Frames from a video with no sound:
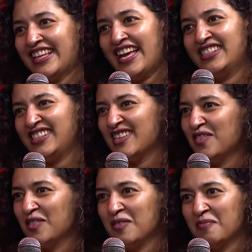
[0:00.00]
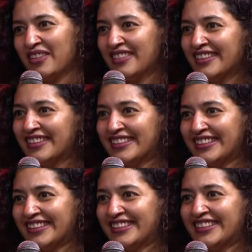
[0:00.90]
I just love him. I think
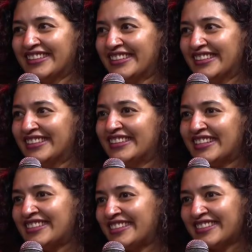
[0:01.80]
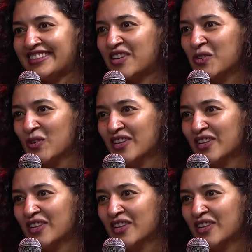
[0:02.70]
that's just how you